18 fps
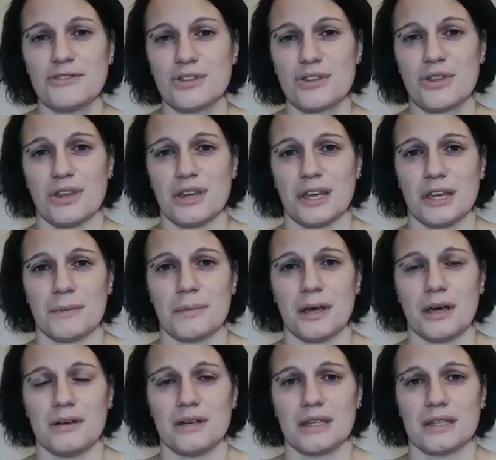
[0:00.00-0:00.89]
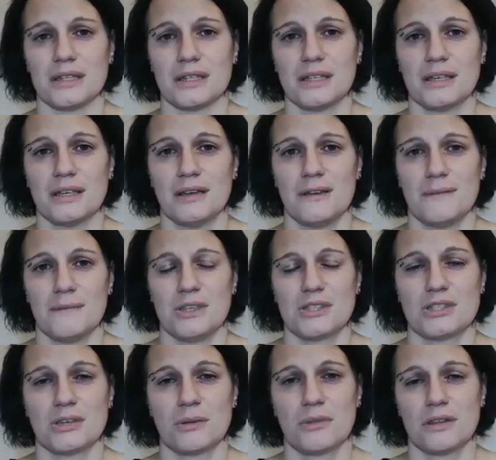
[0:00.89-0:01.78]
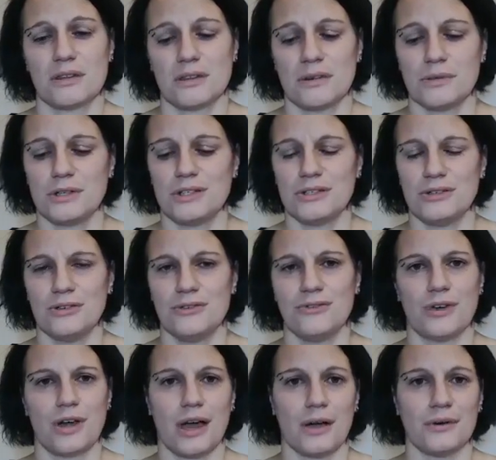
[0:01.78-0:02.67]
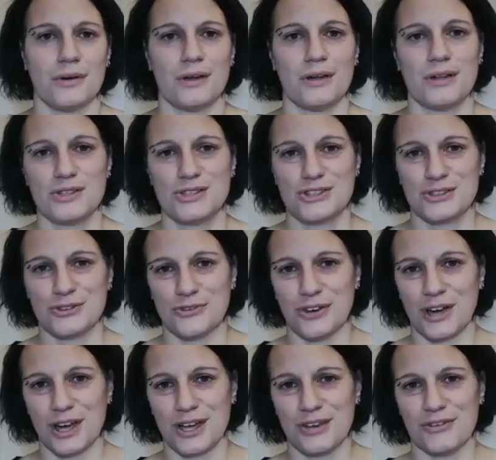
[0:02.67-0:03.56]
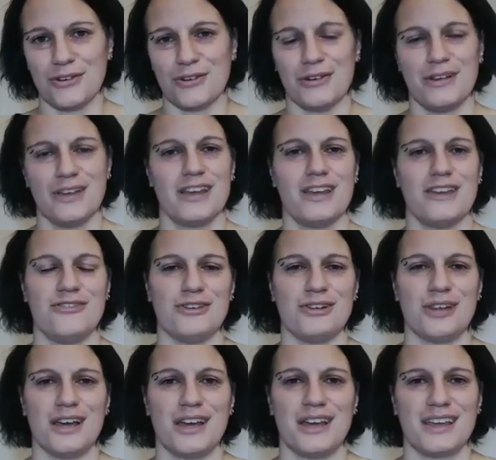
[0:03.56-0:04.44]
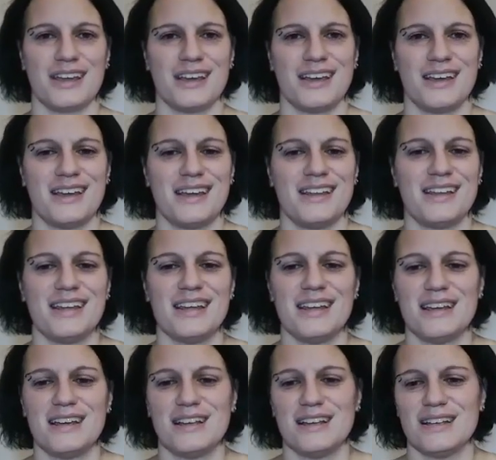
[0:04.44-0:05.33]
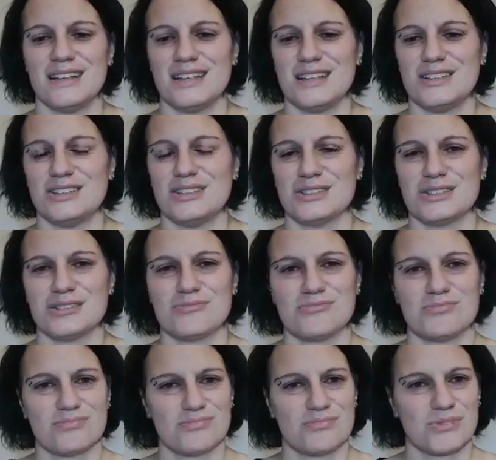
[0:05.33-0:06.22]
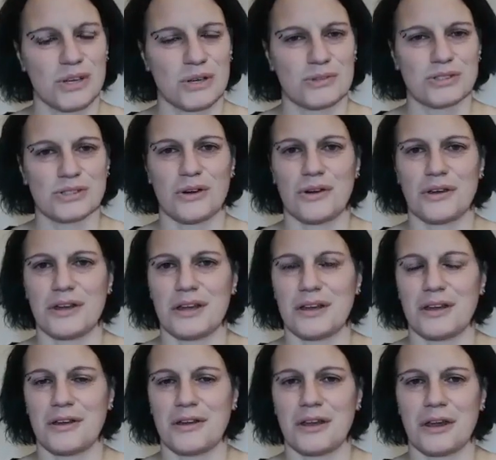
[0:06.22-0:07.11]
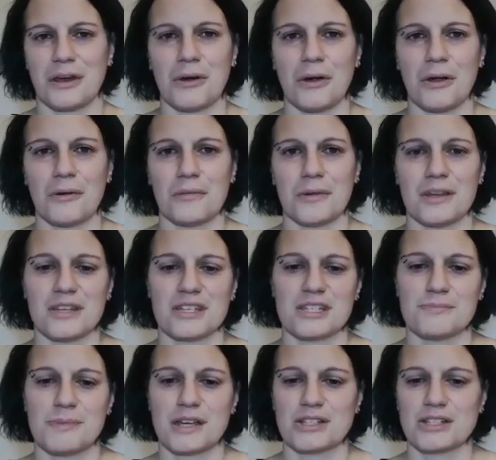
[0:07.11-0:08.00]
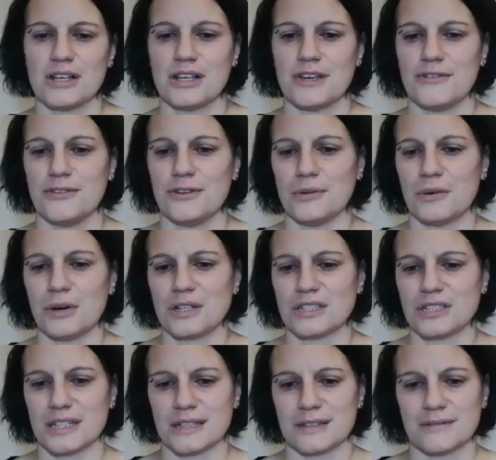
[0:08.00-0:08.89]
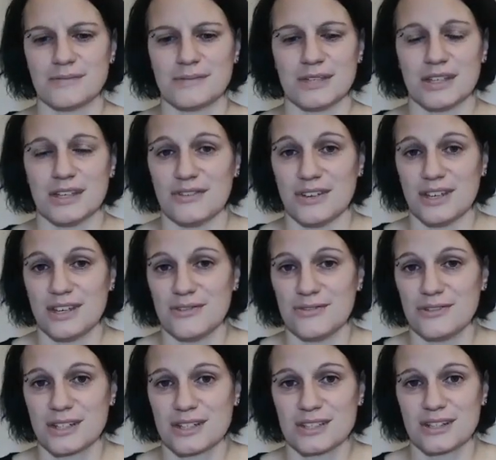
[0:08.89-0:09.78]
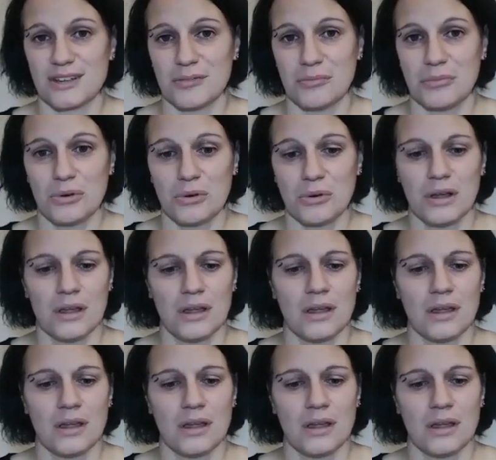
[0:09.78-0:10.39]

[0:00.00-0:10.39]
to think about it. Something that we do for our survival, if you like, and it just goes on and on and on. And especially if you're watching TV, for example,